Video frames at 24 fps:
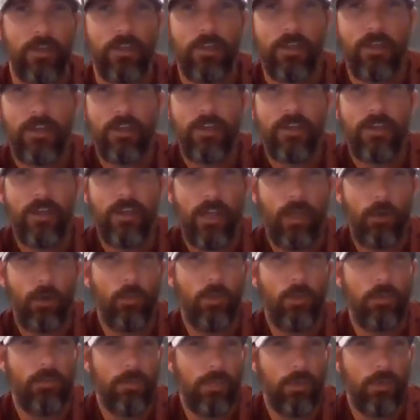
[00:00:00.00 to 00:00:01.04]
like me.
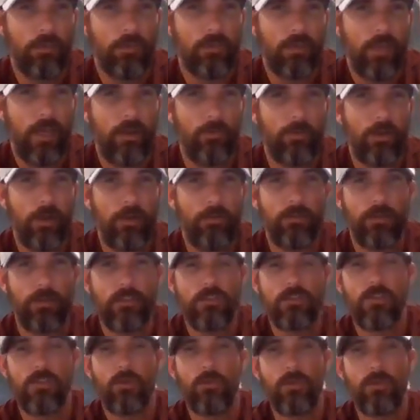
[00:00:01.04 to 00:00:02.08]
And we build that
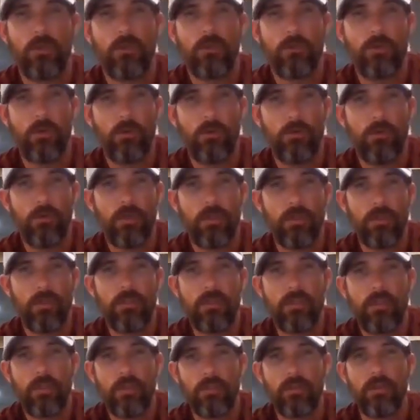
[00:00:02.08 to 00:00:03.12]
reference. So when you go into the
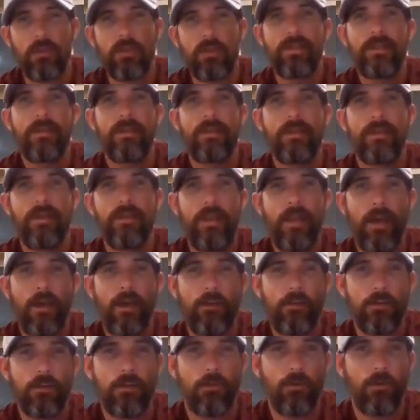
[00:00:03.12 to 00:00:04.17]
dealer,
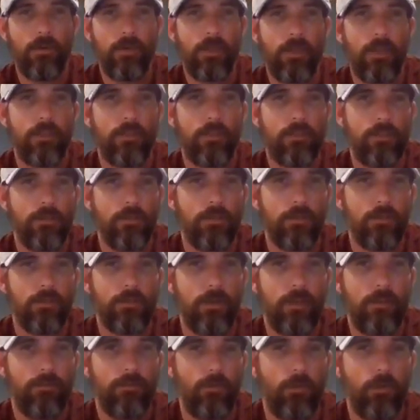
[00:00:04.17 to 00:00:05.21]
now you're going to get 2,
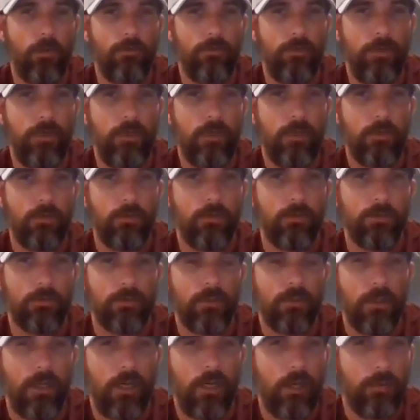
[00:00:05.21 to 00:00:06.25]
3, 4
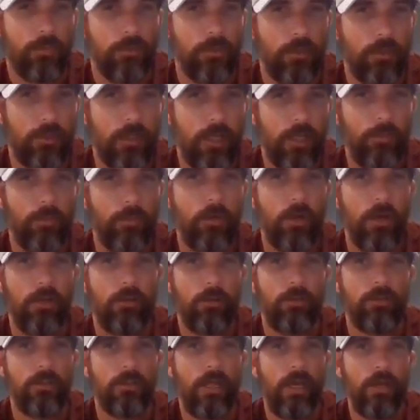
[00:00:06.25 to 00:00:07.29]
vehicles, up to a couple
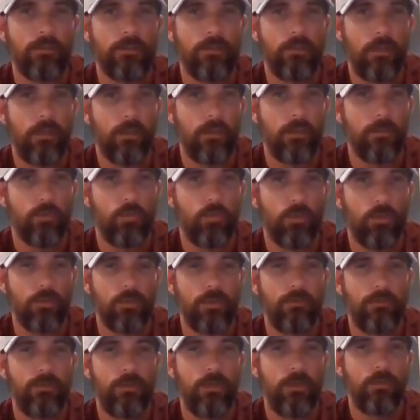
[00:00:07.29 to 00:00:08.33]
$100,000
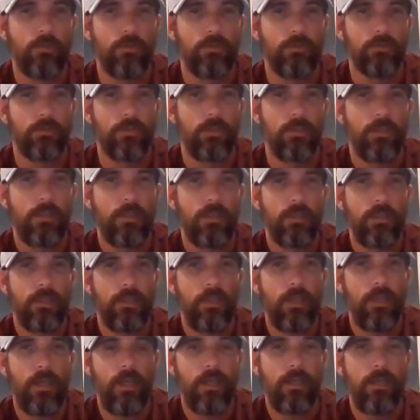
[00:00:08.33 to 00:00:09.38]
worth of vehicles,
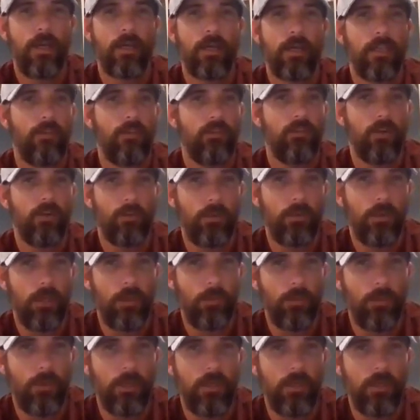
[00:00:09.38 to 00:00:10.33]
and not giving them any